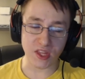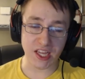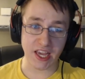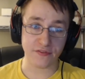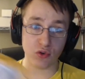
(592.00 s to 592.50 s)

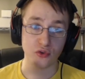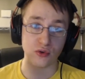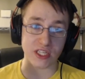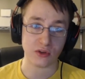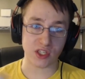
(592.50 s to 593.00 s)
If you do
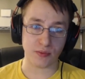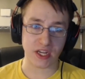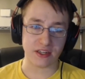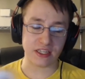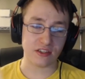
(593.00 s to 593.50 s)
sell something on
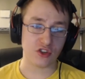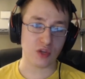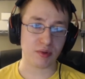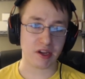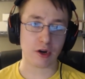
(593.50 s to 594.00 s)
TCG
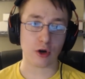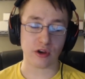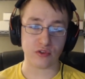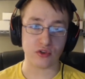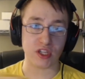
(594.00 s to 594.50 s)
Player, or if
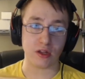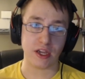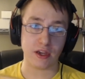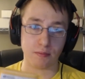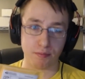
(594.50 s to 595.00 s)
you sell a
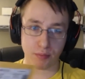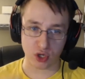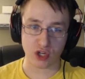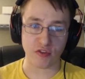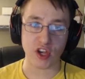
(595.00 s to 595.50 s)
bunch
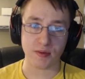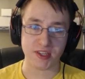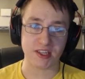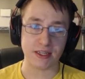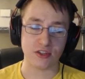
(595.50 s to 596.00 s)
of items on
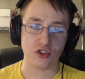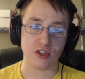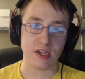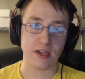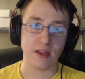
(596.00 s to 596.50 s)

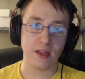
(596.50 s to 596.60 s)
TCG,